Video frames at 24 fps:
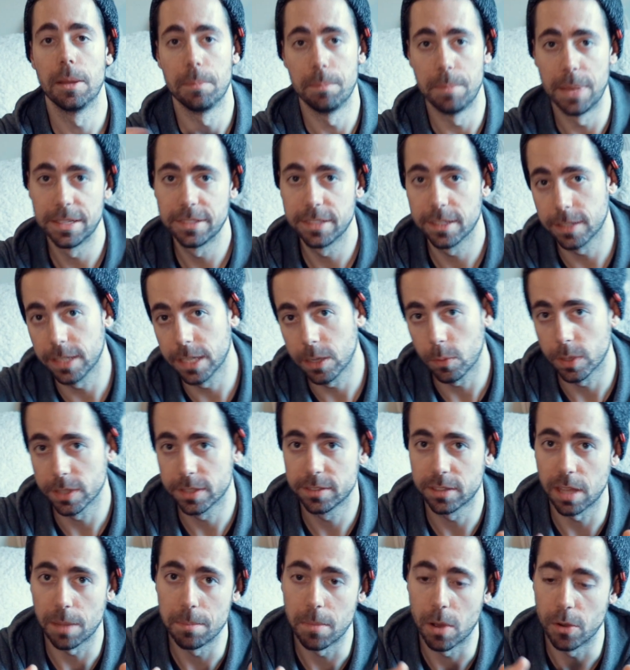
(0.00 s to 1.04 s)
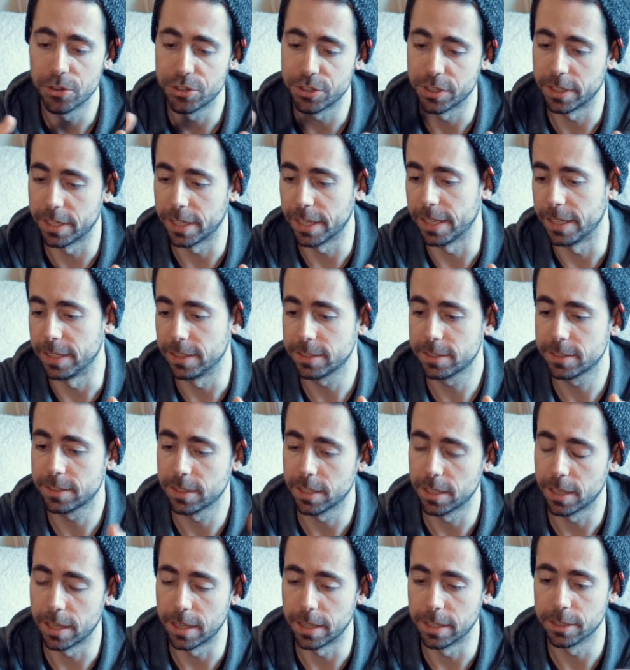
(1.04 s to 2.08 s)
Basically what stop motion is
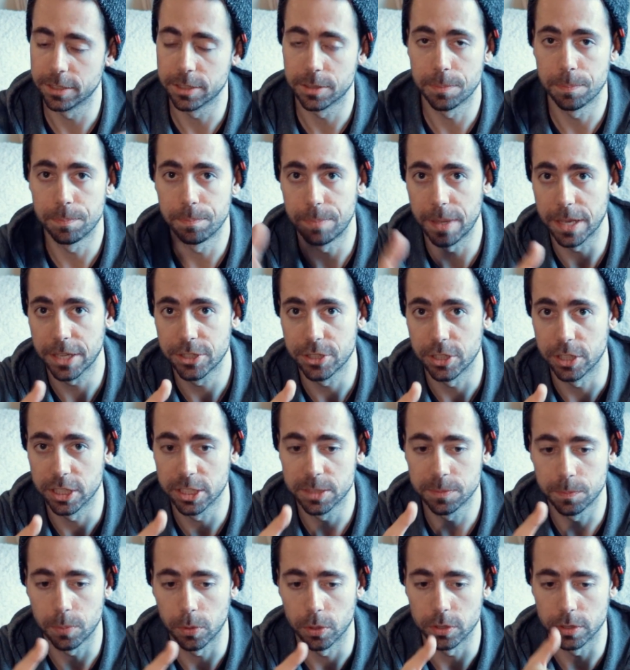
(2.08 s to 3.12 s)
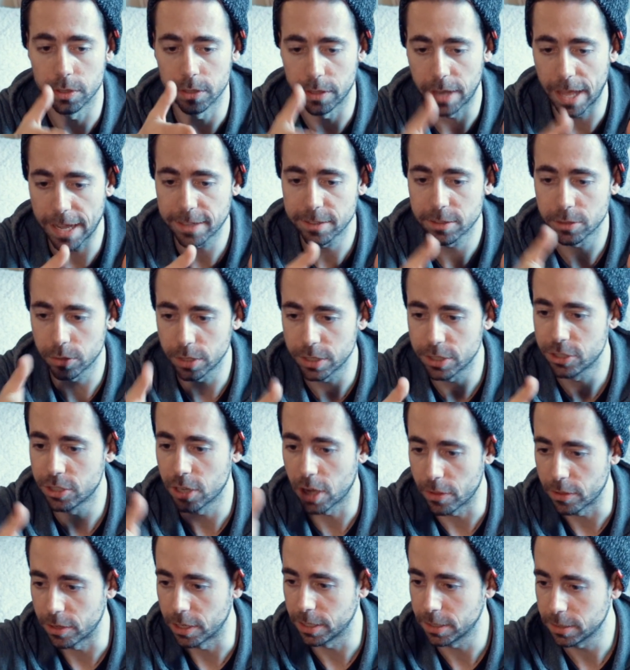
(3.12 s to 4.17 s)
pictures put next to each
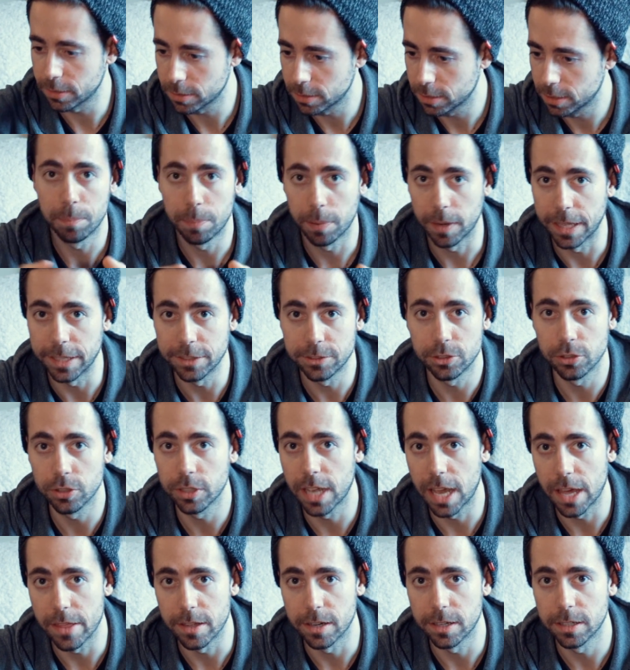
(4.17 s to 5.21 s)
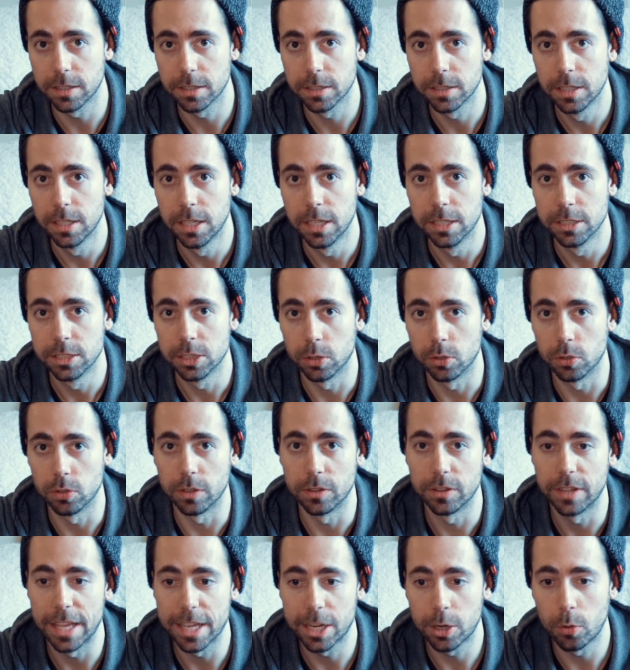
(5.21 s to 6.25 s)
other, played together, so
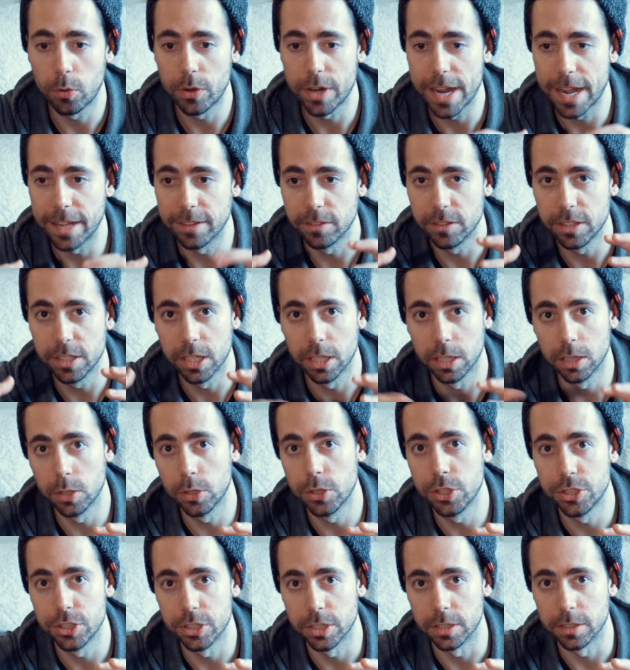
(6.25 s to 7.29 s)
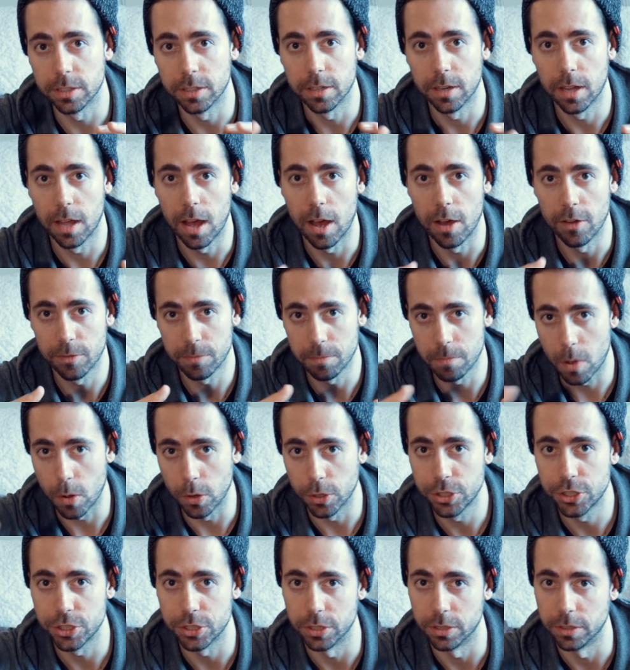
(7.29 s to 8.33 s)
they create the illusion of
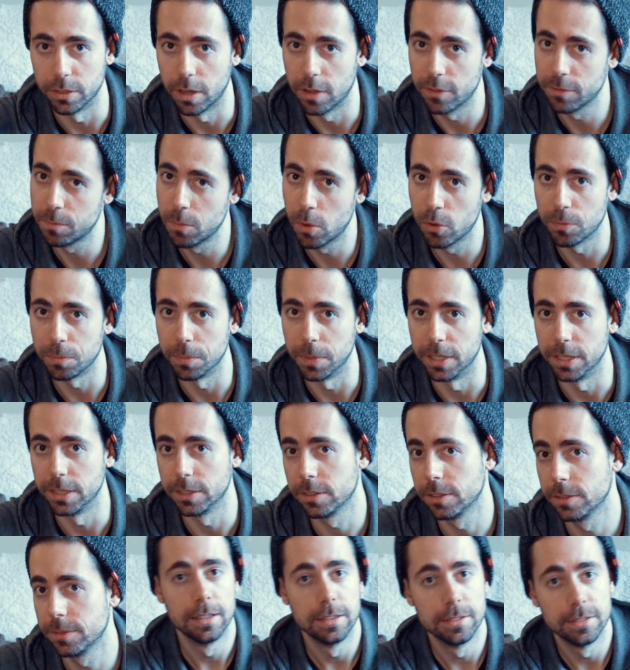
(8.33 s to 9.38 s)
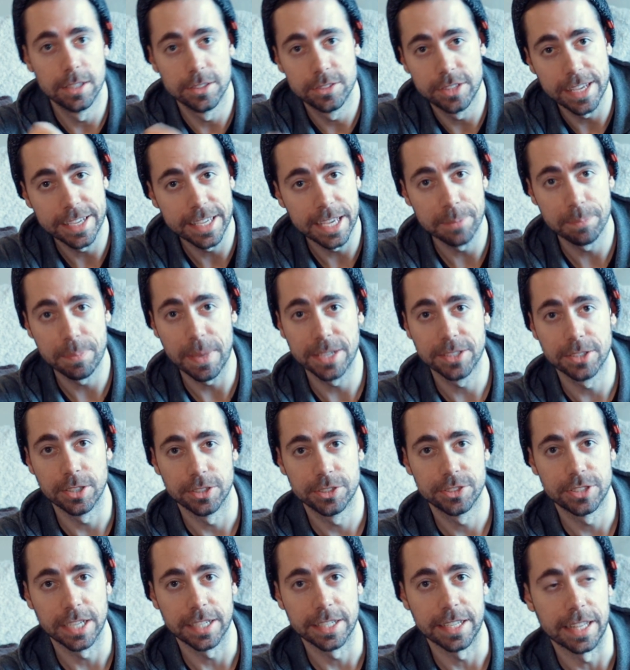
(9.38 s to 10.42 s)
motion, of movement. The taking
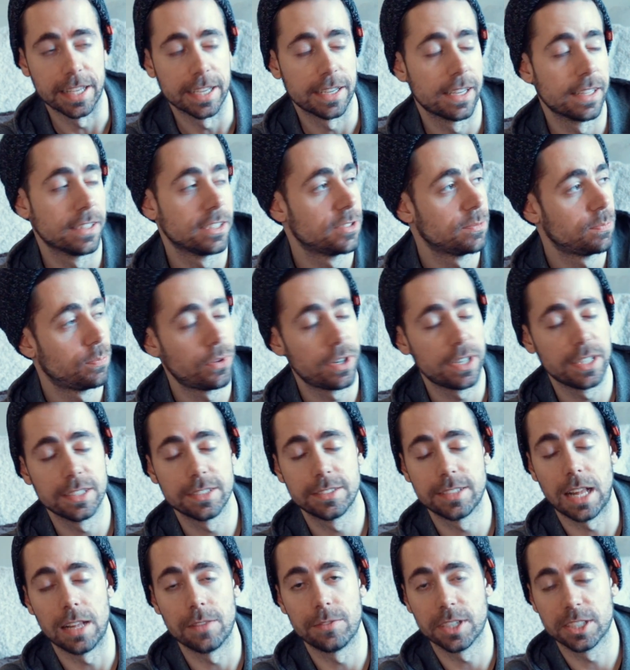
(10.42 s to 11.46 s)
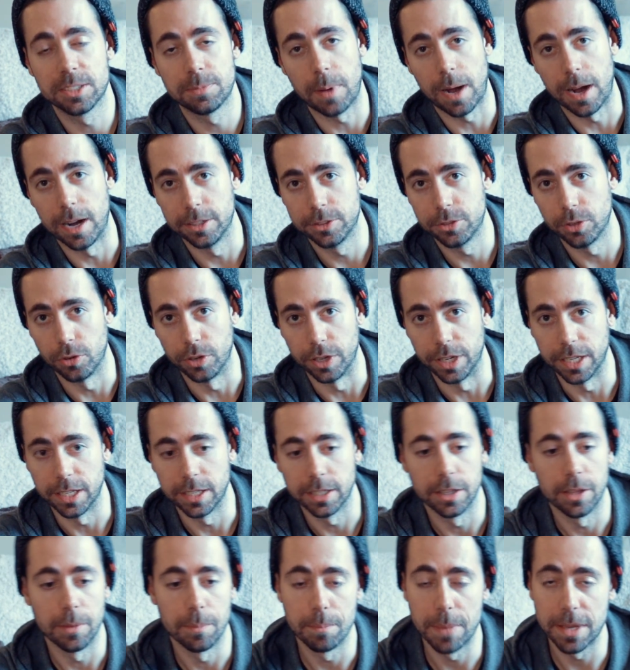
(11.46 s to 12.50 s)
pictures technique, it's pretty
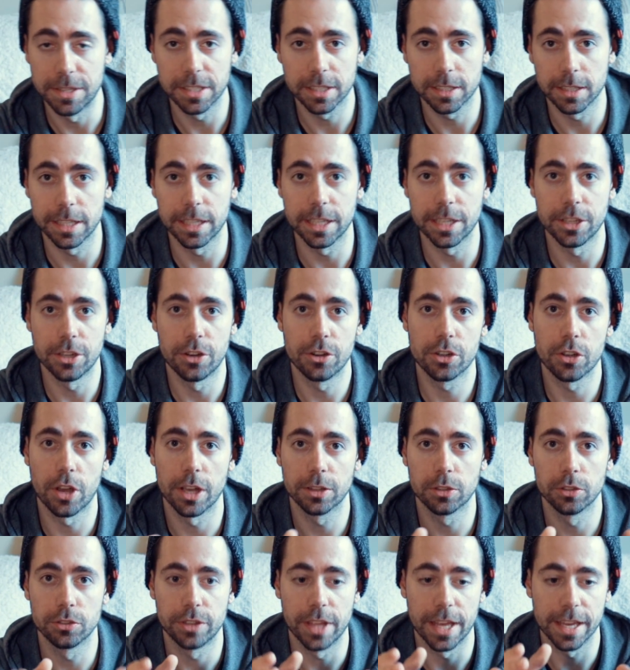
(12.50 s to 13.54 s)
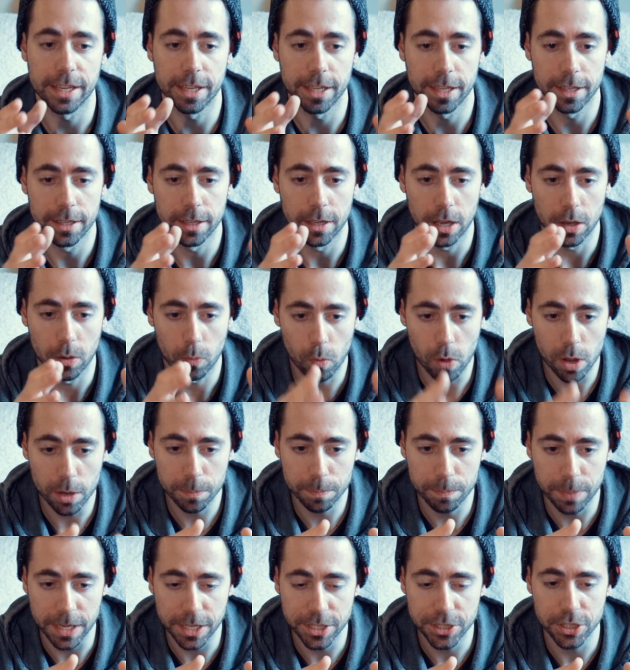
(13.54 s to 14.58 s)
self-explanatory. Basically, you're going to take one
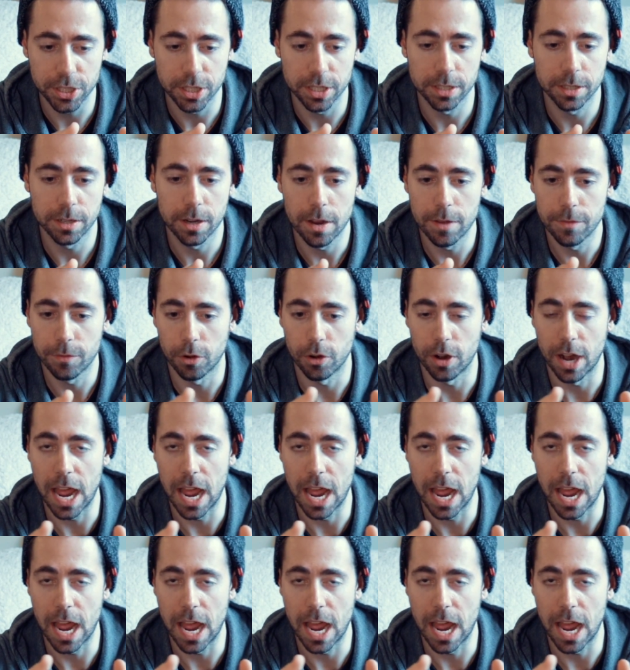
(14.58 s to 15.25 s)
picture for